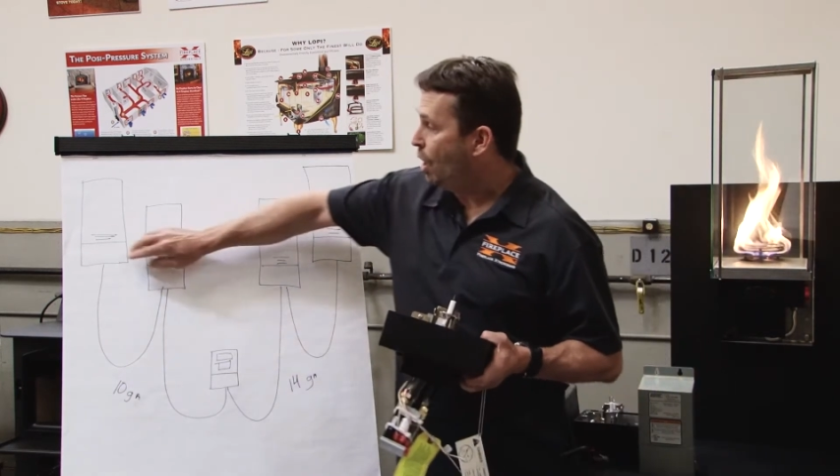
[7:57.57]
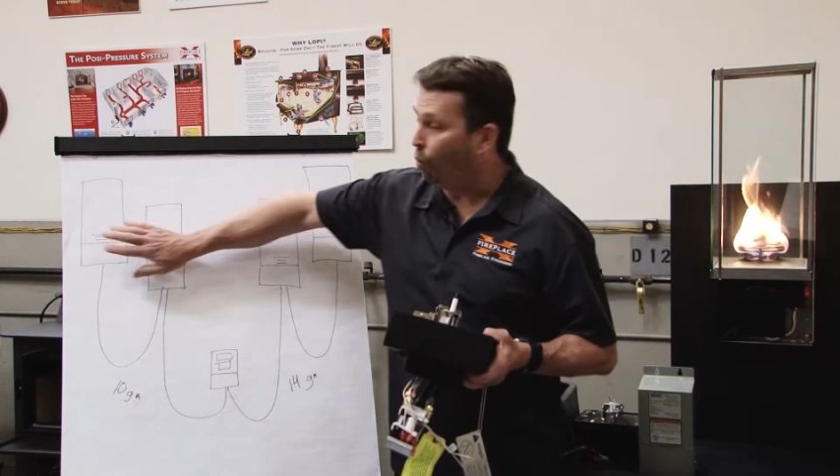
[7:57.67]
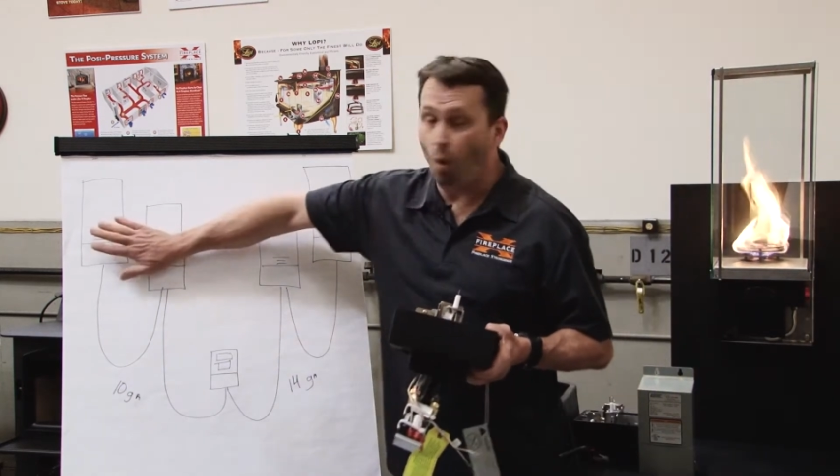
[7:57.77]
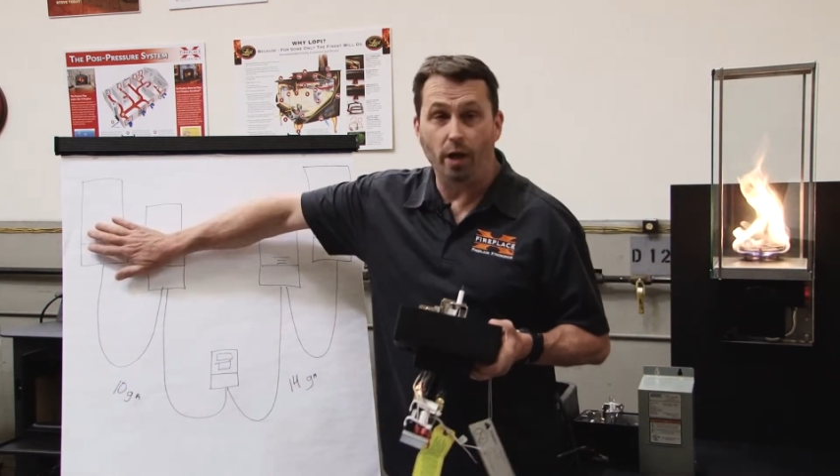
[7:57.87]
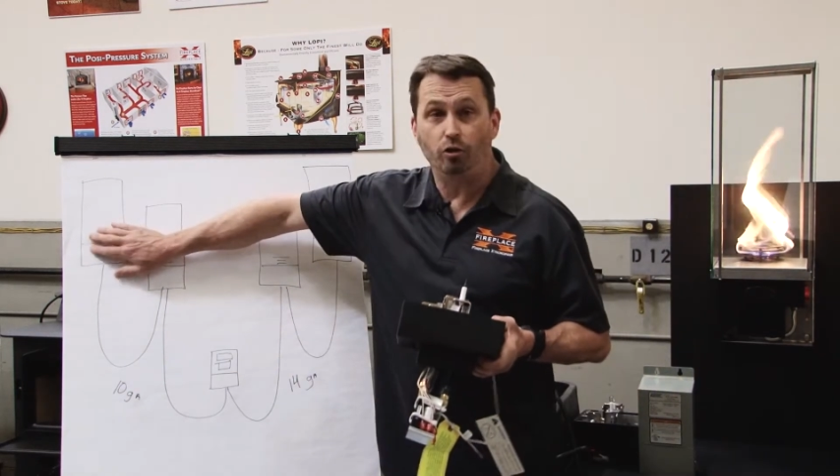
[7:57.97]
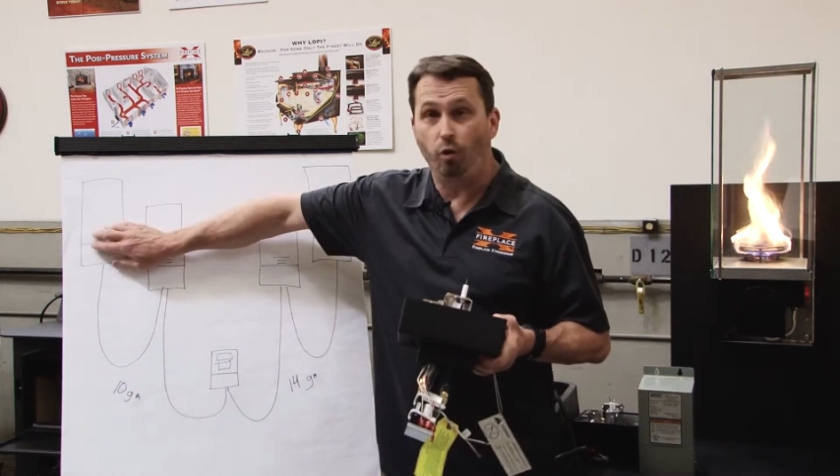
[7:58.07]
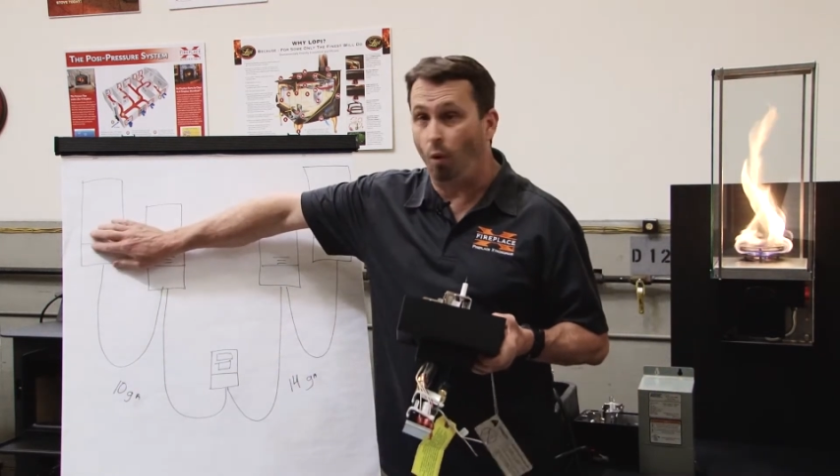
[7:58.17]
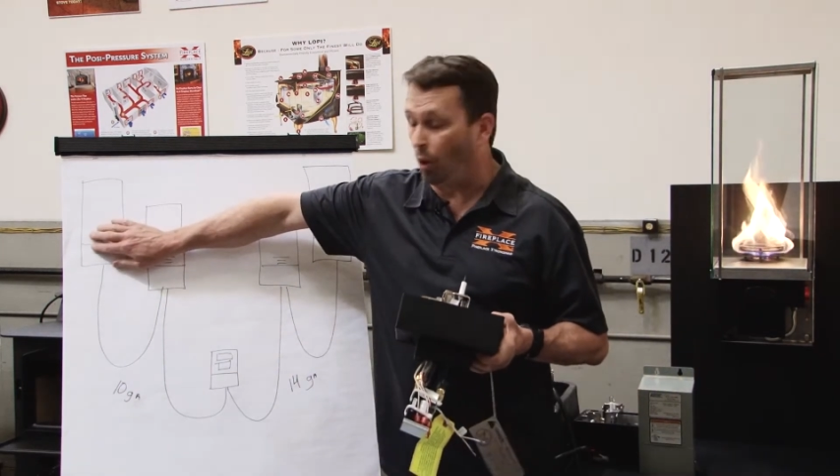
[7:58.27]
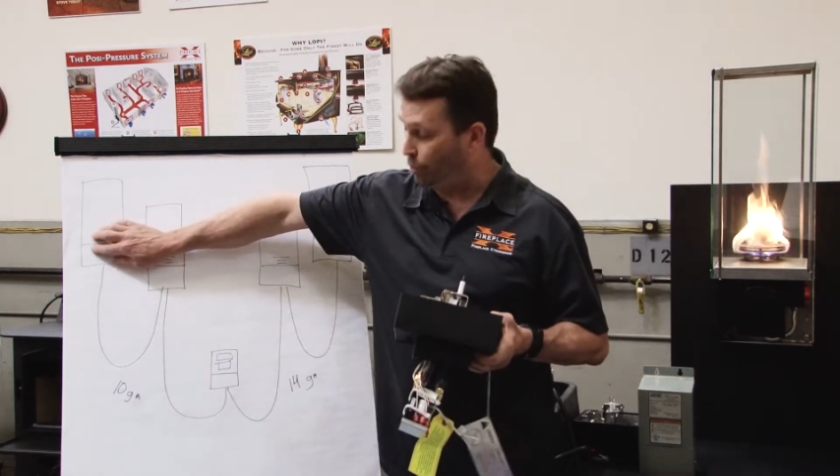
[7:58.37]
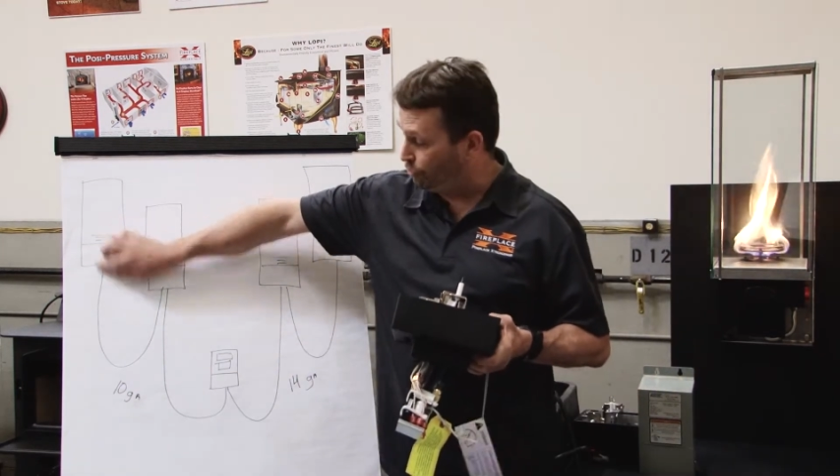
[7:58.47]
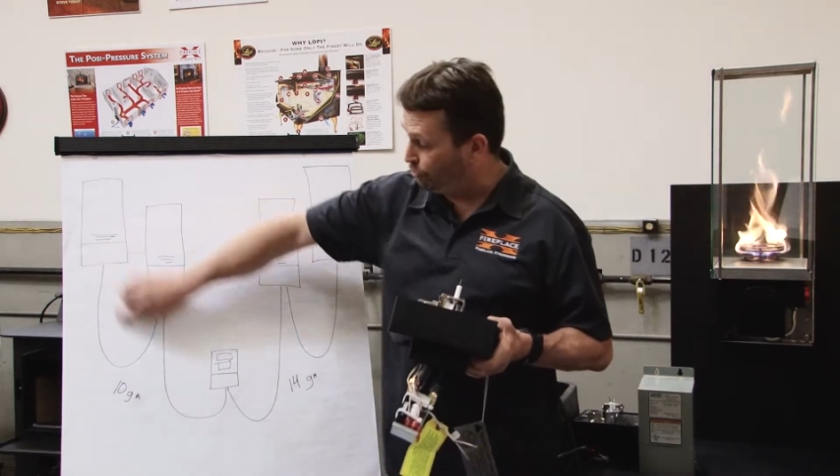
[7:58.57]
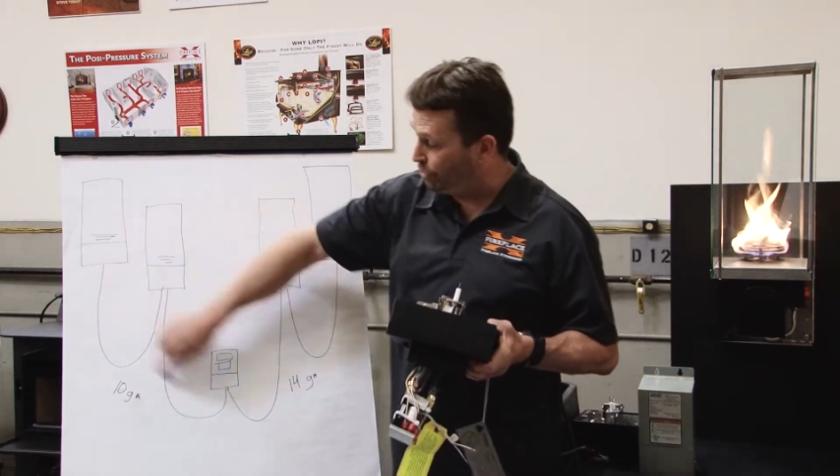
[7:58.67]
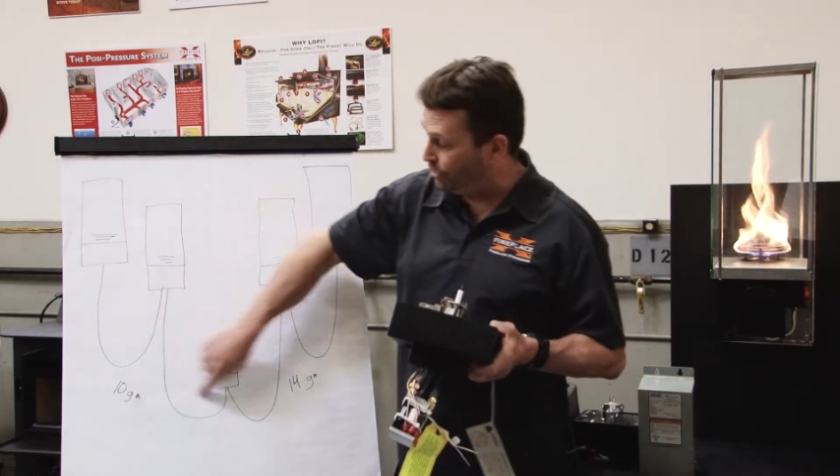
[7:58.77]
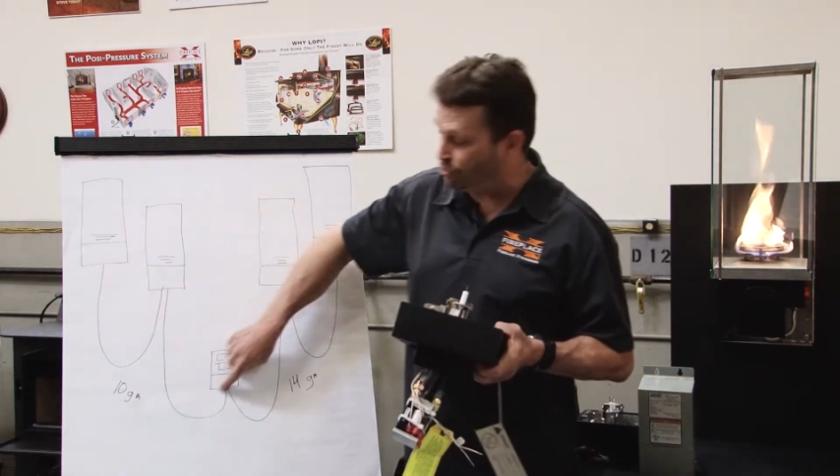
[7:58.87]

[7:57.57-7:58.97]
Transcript: one torch to the